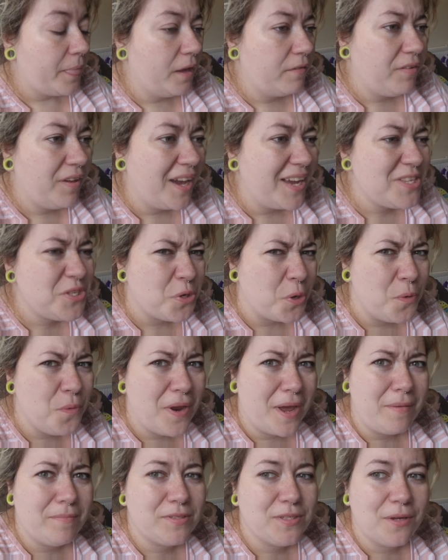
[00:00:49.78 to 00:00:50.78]
I think I had two
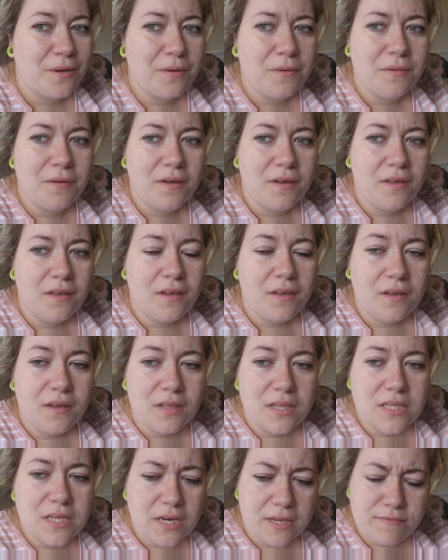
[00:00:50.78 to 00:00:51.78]
naps though.
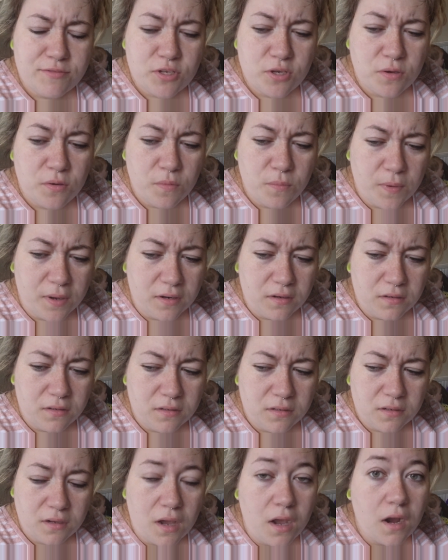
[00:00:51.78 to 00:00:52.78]
Did I have two or one?
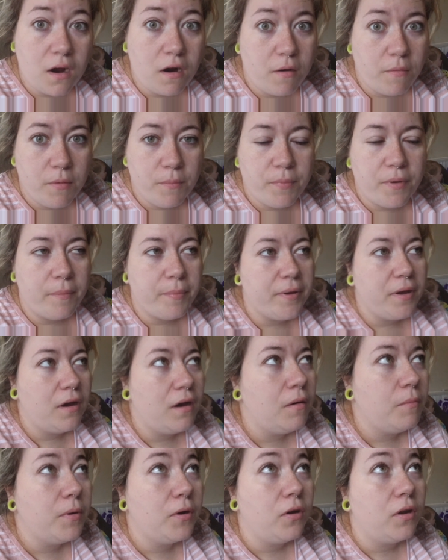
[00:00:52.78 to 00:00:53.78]
I can't remember, but
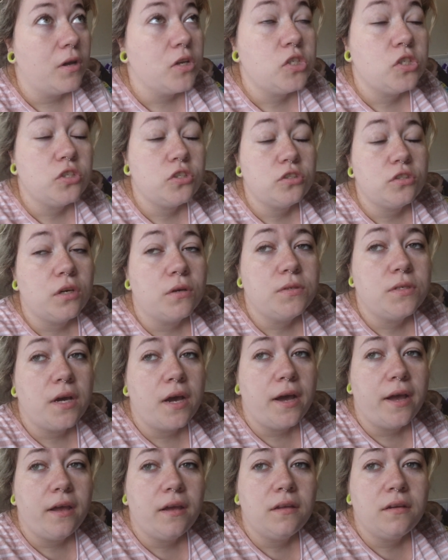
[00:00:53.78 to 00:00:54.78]
oh my god, I was just so
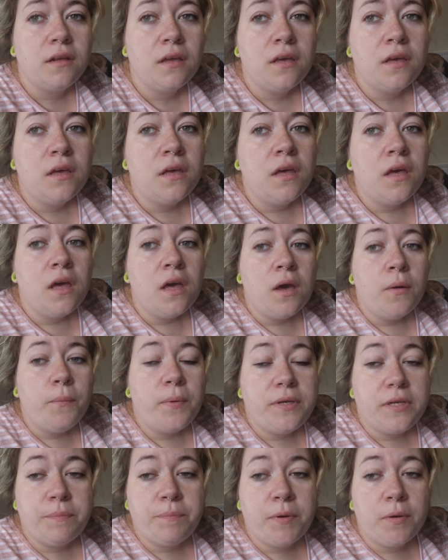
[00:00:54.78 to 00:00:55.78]
tired.
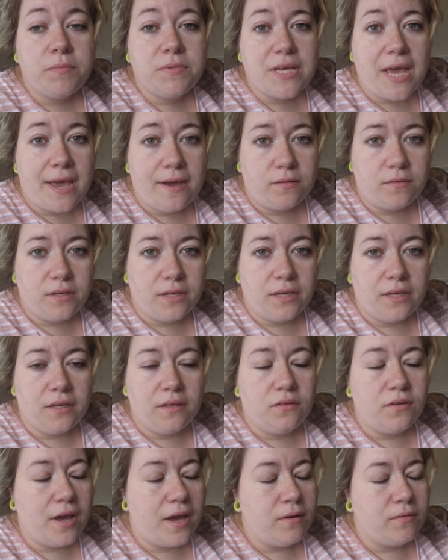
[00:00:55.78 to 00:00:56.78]
We did pop to
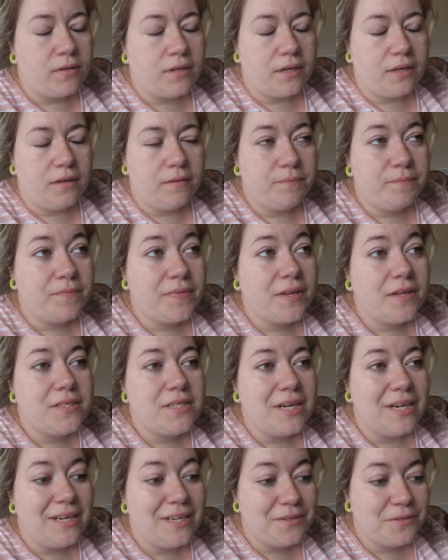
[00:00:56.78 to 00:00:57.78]
Aldi, not Aldi,
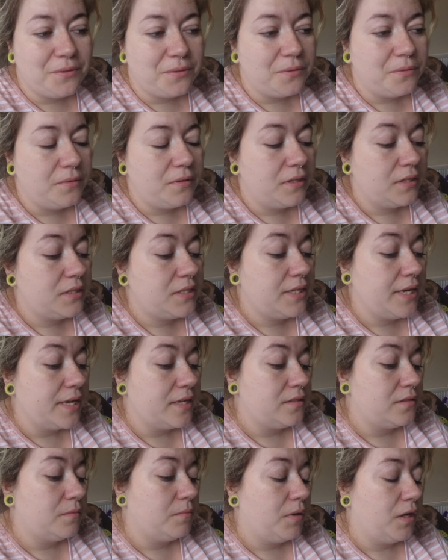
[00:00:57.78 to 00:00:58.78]
to Lidl to
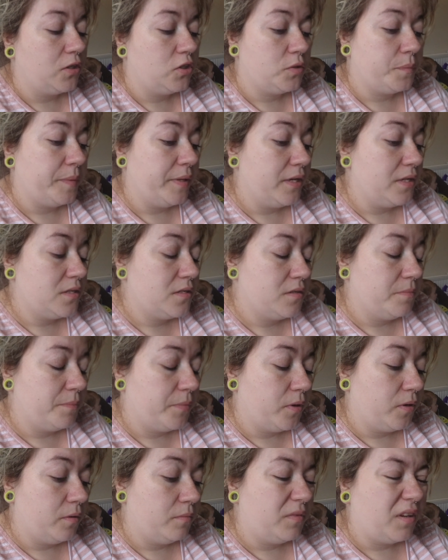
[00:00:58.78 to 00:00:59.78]
get some lunch bits and
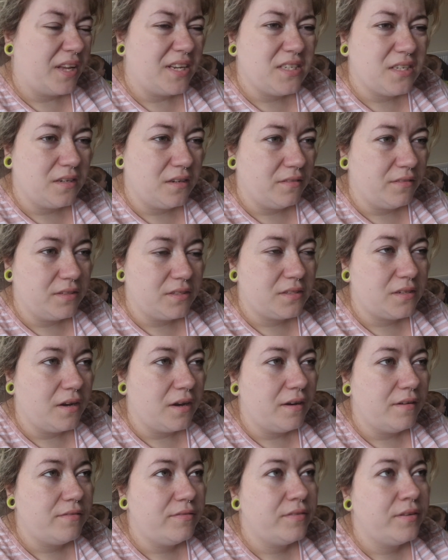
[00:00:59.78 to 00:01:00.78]
bottom like dinner and
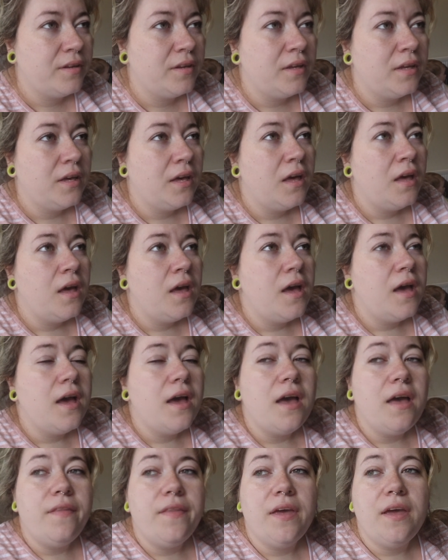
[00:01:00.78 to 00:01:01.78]
stuff.
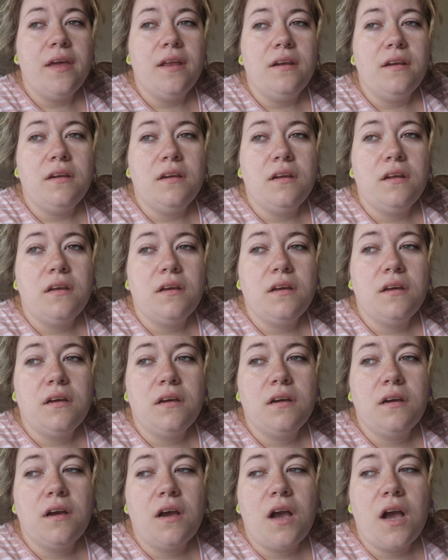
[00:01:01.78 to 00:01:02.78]
And then,
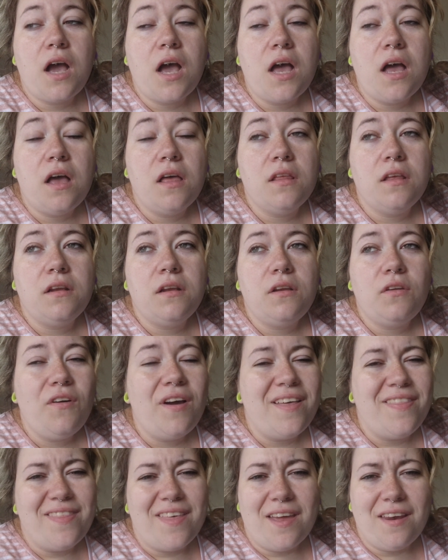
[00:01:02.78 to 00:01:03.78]

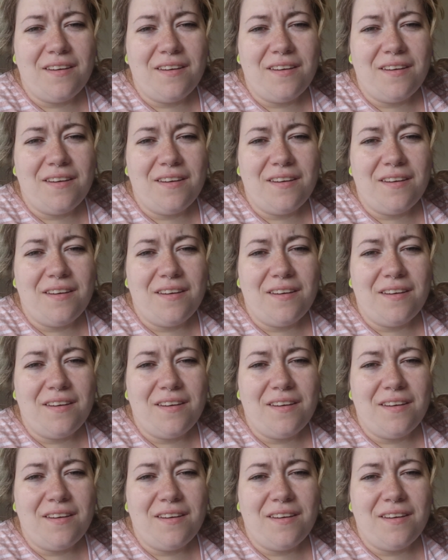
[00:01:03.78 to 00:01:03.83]
not and